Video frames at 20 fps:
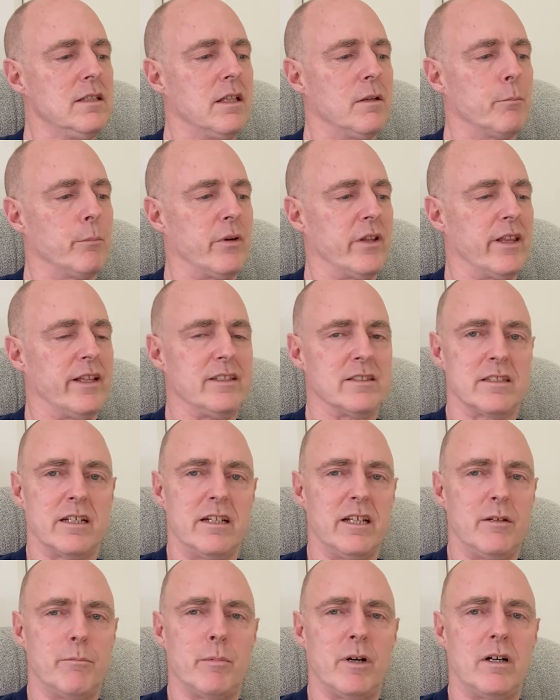But it's
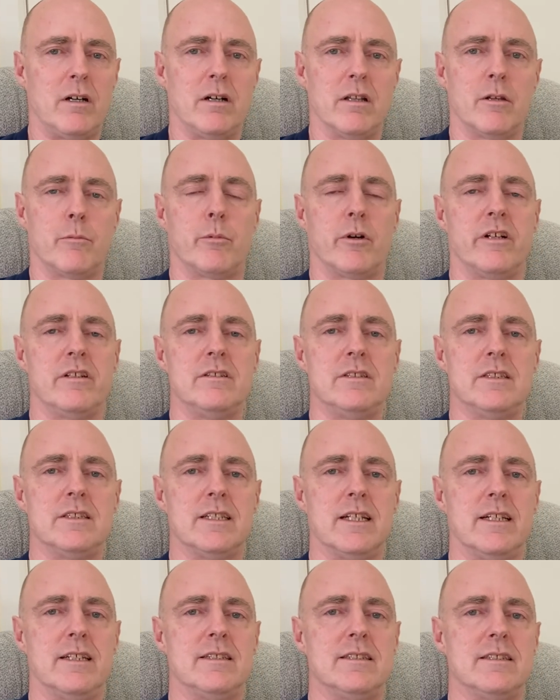only part of the
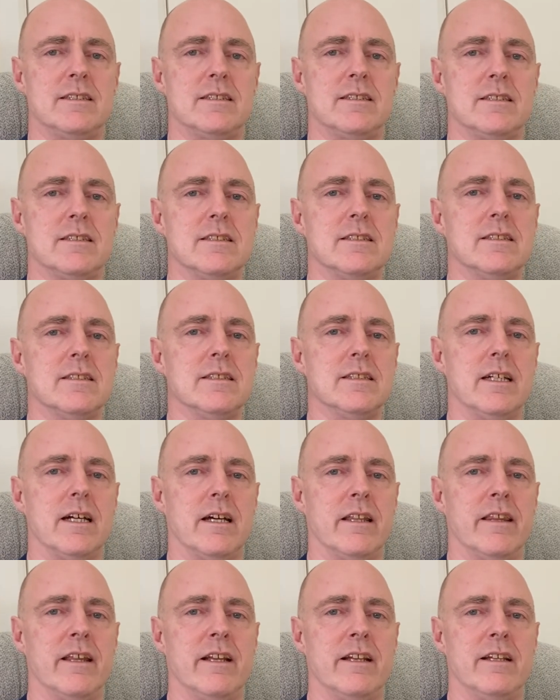process,
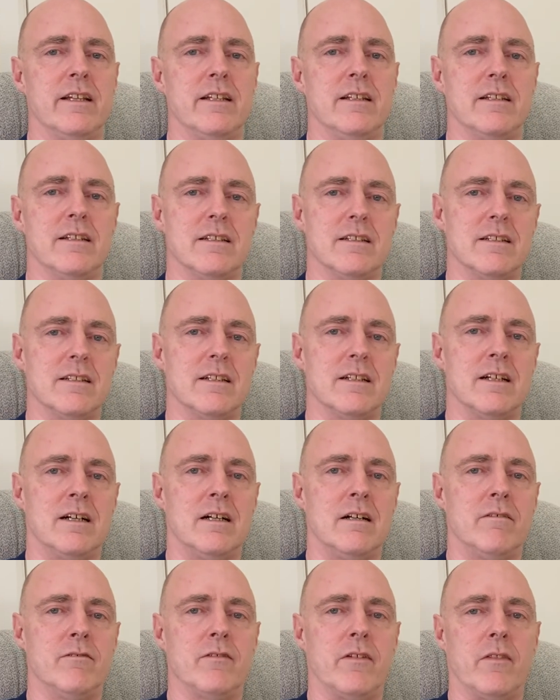and then
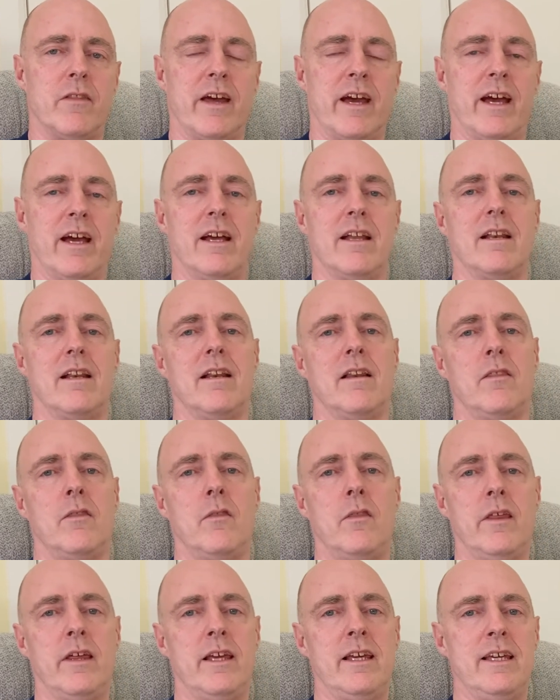after that,
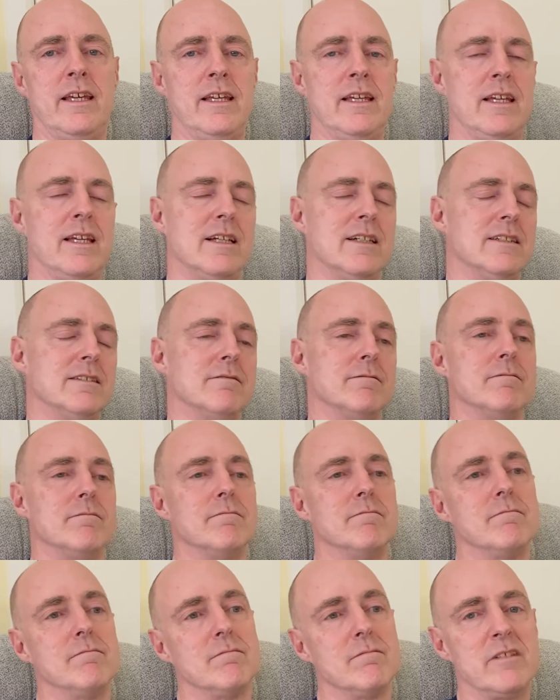the
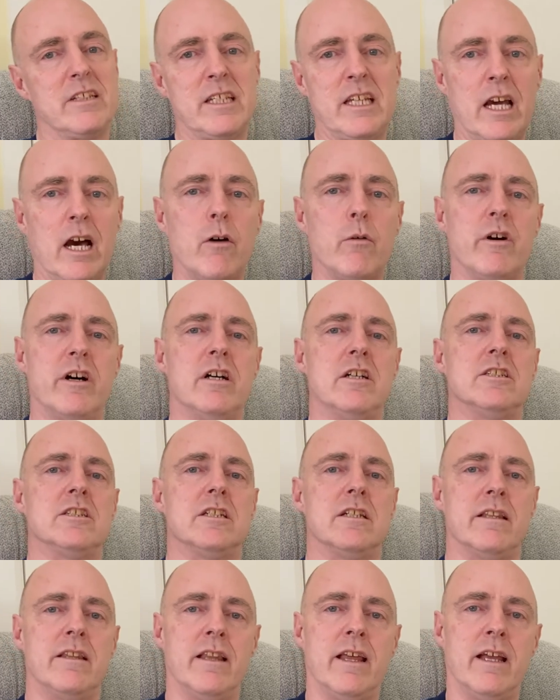
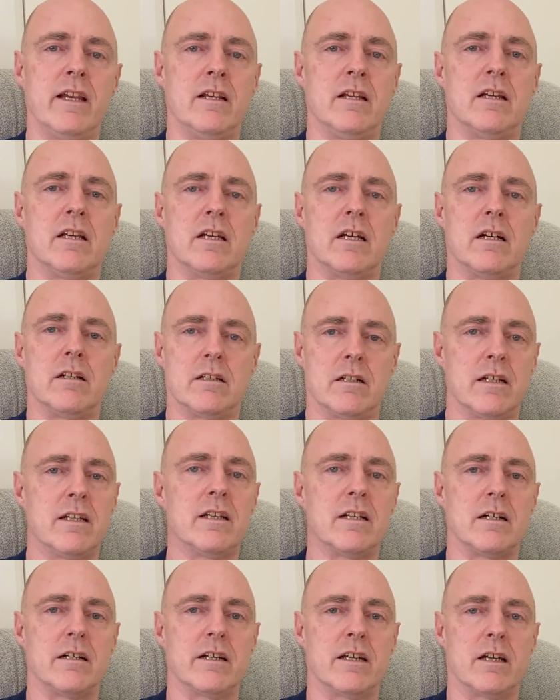coercion then
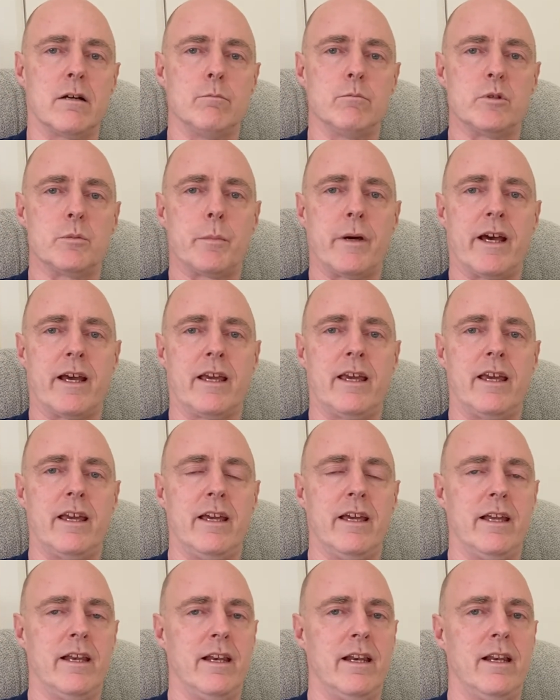kind of comes back
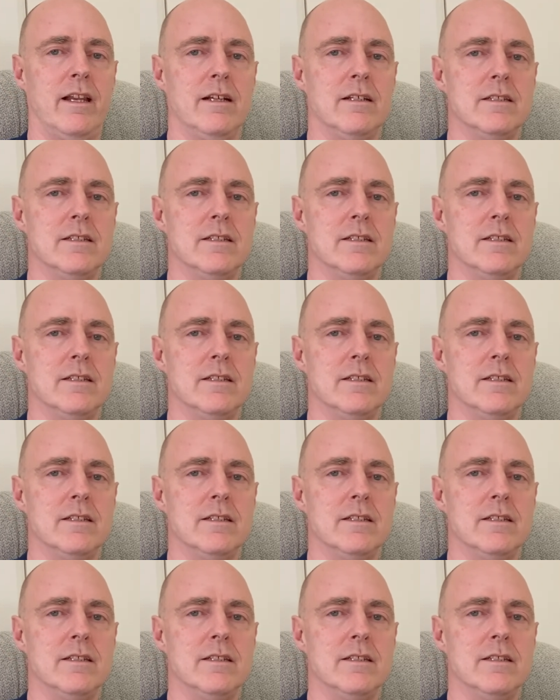in.